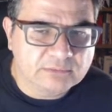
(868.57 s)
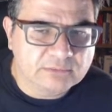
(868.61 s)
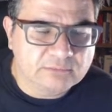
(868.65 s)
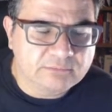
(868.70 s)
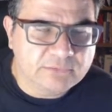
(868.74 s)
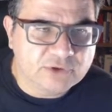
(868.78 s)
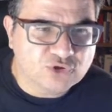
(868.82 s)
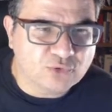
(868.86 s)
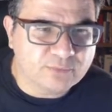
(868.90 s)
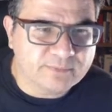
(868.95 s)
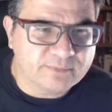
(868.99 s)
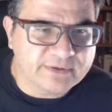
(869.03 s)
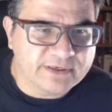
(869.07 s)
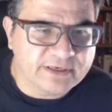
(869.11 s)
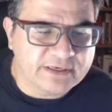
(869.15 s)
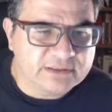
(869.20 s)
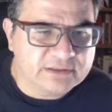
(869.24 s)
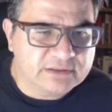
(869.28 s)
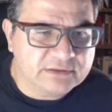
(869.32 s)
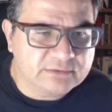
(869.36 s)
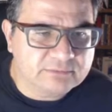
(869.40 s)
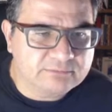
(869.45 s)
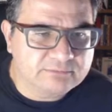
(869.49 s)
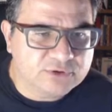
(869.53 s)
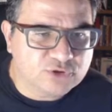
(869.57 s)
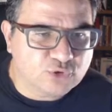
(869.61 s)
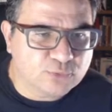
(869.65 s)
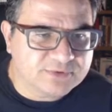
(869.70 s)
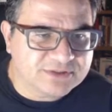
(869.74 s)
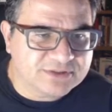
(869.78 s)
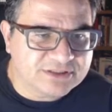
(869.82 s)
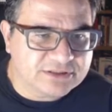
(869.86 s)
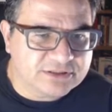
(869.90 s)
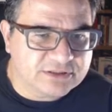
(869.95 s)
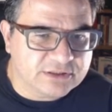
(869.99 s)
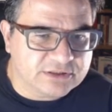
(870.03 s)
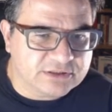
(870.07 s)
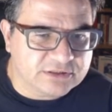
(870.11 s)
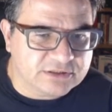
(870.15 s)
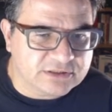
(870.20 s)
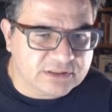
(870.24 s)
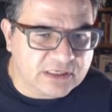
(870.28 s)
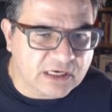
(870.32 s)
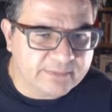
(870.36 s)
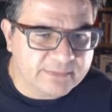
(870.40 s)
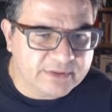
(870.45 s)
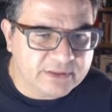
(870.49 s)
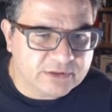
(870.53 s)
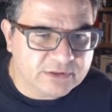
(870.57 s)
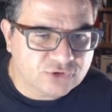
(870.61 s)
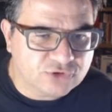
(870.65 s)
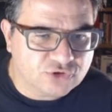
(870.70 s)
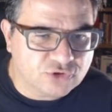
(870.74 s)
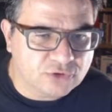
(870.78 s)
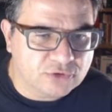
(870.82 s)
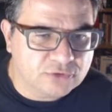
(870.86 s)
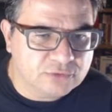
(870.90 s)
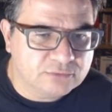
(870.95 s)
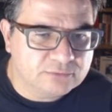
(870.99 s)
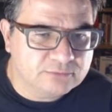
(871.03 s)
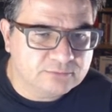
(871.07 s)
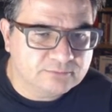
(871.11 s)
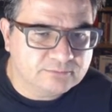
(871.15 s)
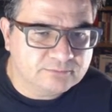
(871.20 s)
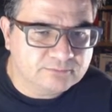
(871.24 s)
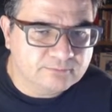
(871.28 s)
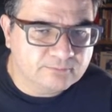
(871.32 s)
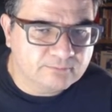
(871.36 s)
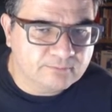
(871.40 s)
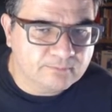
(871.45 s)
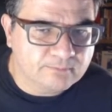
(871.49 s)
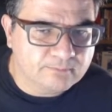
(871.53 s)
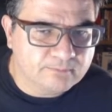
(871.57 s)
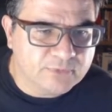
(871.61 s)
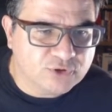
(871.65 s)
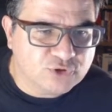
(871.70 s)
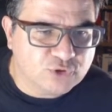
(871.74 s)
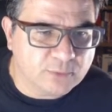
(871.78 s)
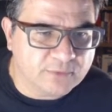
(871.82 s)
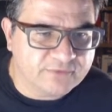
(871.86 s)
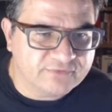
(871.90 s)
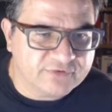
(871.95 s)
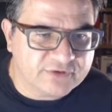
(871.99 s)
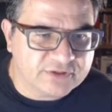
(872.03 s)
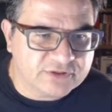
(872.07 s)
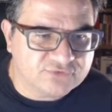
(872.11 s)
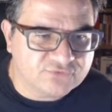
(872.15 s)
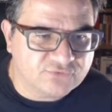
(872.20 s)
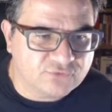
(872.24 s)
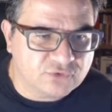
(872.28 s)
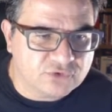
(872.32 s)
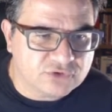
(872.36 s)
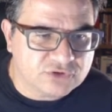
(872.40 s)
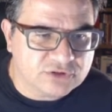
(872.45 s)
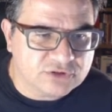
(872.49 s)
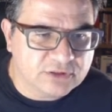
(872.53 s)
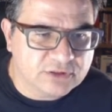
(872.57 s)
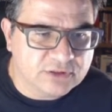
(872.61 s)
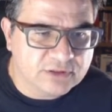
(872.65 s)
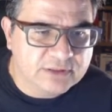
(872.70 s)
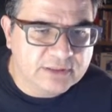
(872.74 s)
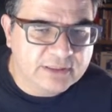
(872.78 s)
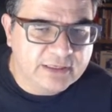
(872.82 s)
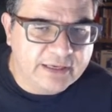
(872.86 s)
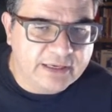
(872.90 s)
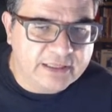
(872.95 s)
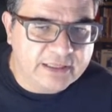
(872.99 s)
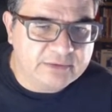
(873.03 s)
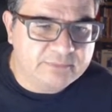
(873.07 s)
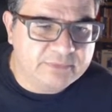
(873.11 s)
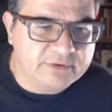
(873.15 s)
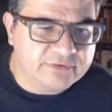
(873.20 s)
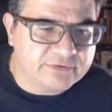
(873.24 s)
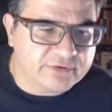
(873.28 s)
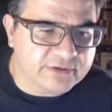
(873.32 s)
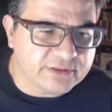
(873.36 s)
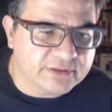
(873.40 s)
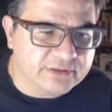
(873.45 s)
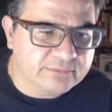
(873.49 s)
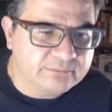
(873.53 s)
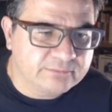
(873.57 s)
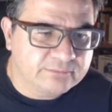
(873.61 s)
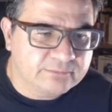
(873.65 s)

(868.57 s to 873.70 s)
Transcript: Bishop e8, bishop c6 is coming, so bishop f3 is forced, and b3.